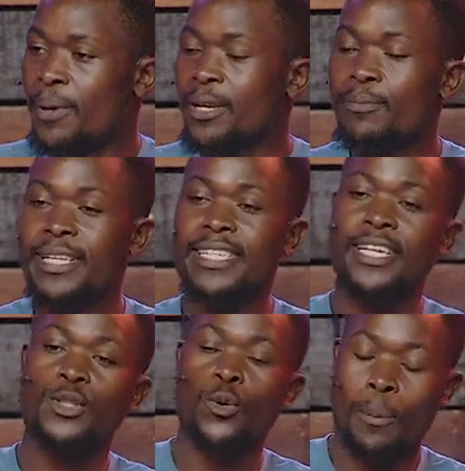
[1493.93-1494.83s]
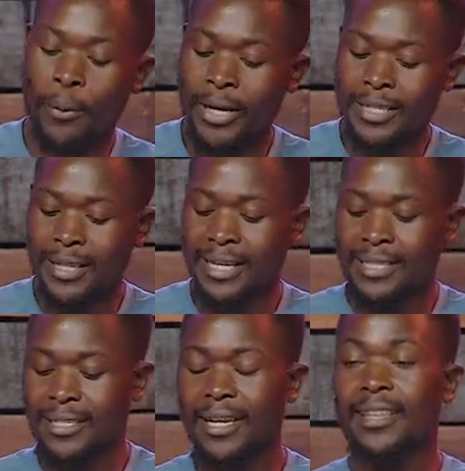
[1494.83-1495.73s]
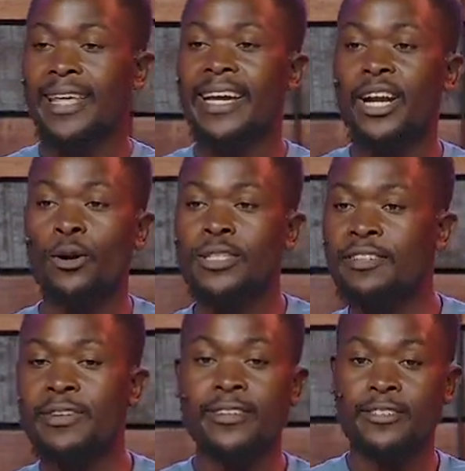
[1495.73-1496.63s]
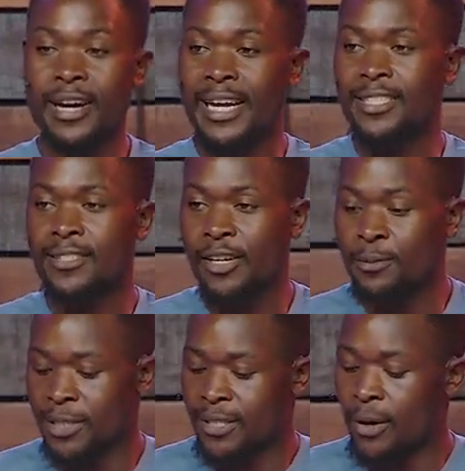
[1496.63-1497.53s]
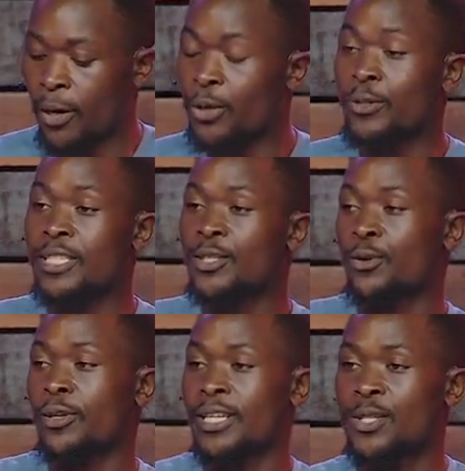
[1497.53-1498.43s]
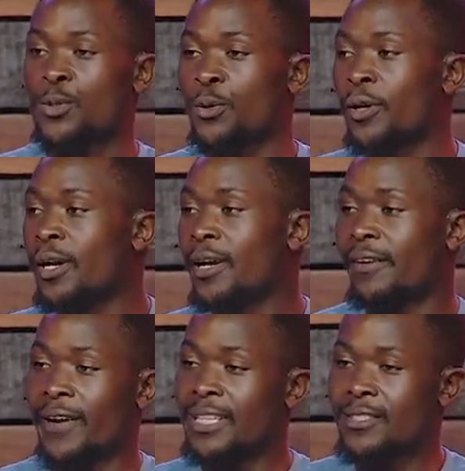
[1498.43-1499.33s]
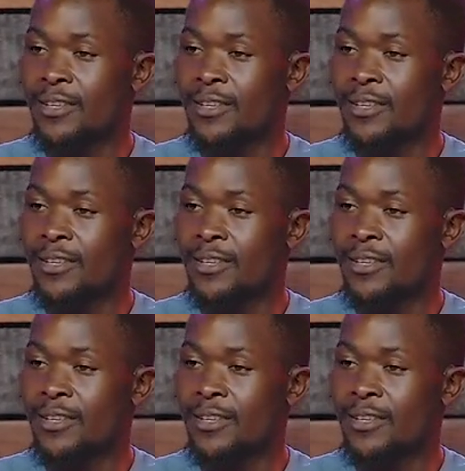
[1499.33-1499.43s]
being beaten to a point that they cannot even write scriptures. They were using soldiers to write